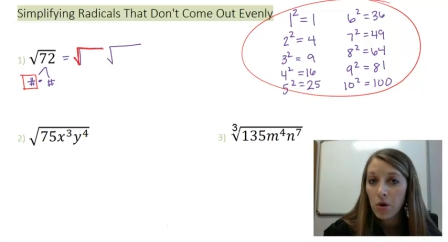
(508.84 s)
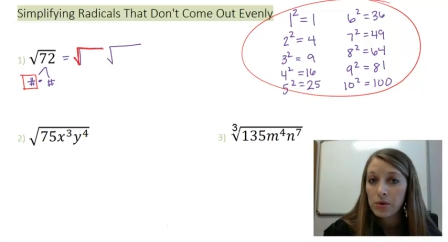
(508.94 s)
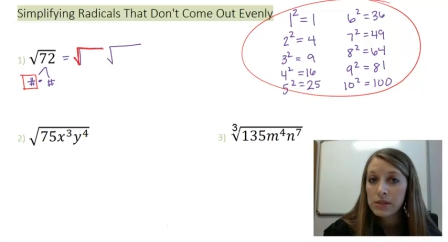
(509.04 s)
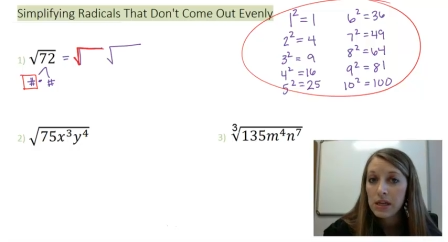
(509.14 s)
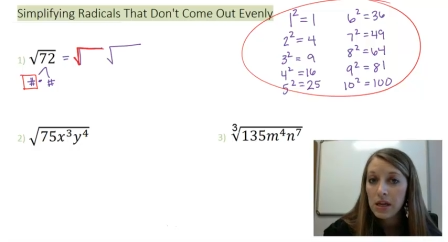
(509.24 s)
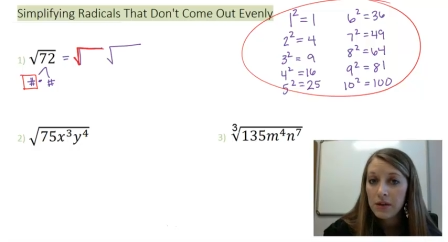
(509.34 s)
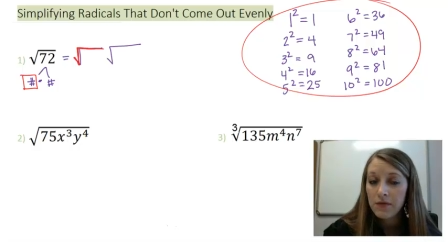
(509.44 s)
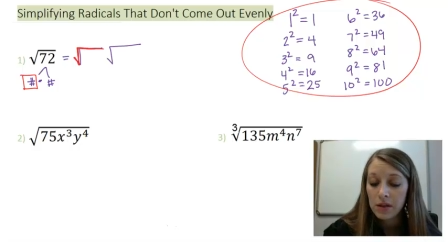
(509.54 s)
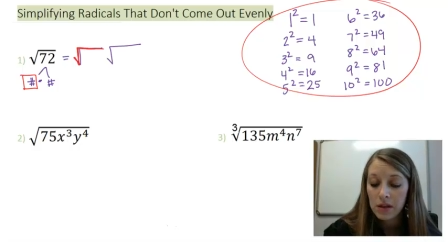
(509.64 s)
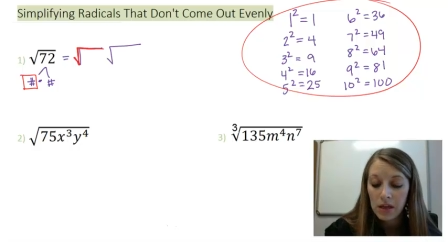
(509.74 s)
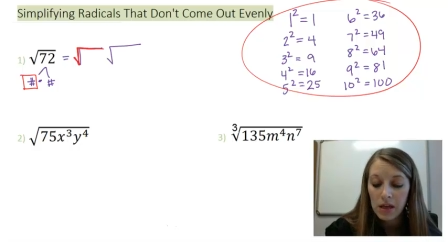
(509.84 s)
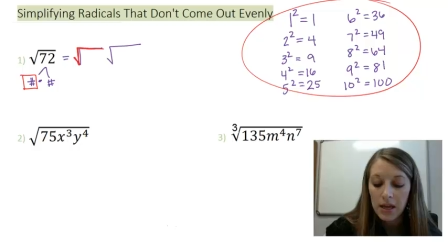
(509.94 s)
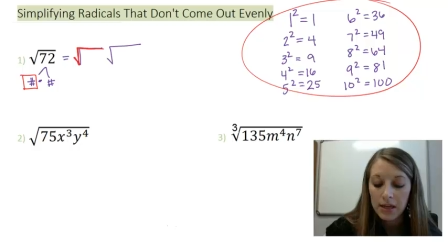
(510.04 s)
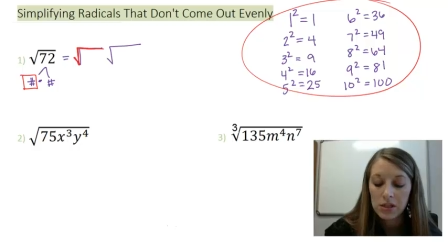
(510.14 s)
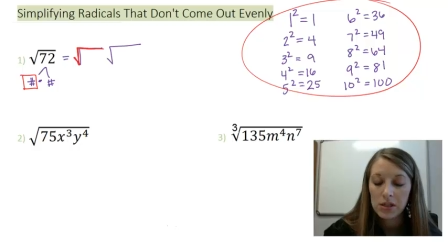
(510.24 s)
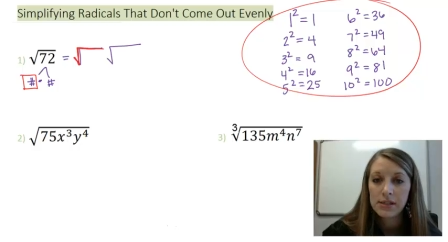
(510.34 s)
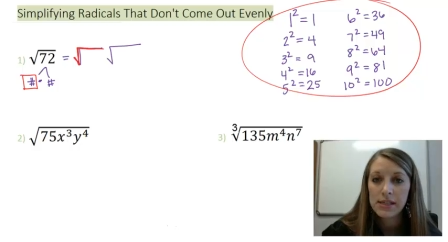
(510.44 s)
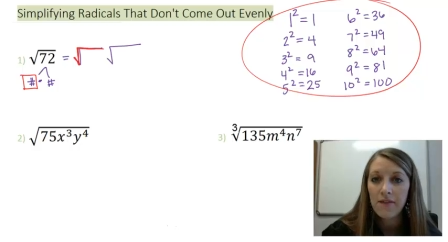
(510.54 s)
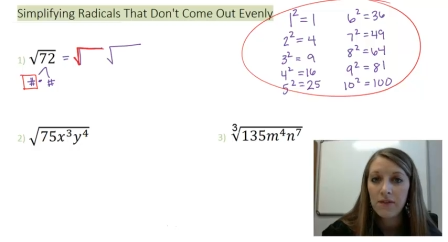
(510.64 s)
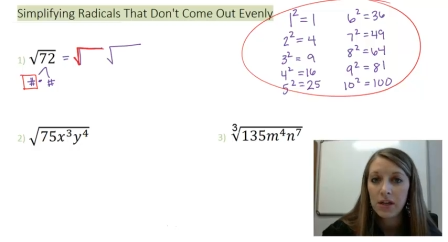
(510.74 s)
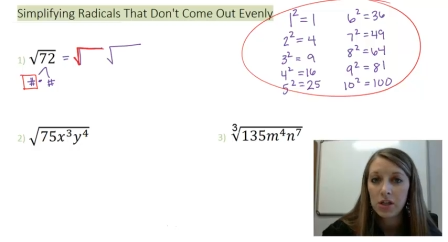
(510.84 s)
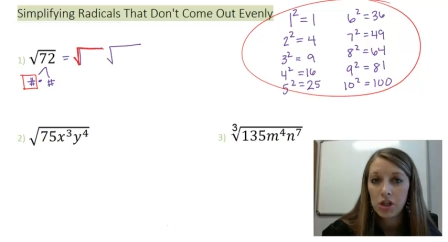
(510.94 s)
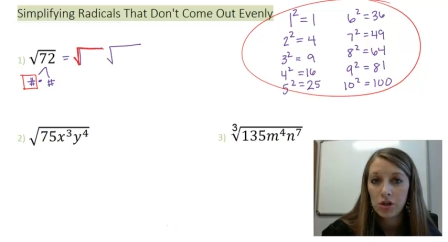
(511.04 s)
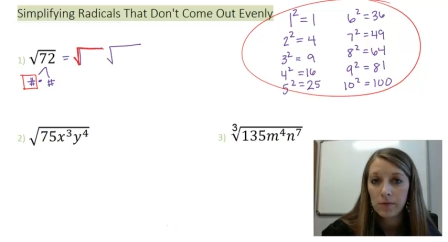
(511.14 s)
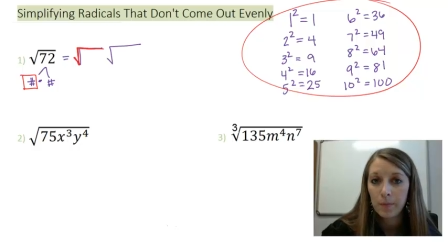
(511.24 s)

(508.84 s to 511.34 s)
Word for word: goes evenly into 72.